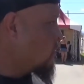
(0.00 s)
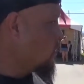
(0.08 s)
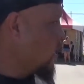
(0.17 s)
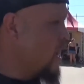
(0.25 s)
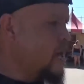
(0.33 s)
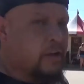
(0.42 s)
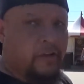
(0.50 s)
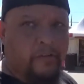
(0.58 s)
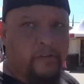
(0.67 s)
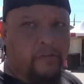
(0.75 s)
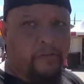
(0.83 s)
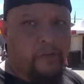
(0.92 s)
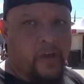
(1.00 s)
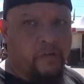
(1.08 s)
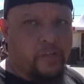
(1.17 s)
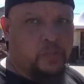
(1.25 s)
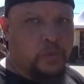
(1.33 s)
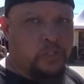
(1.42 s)
Yeah, even if you
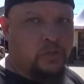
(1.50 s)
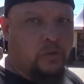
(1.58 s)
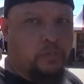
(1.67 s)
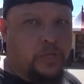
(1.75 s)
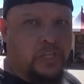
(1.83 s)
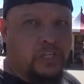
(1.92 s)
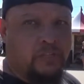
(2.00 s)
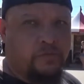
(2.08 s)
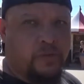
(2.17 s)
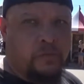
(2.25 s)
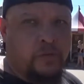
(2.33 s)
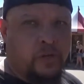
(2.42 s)
have a special piece from,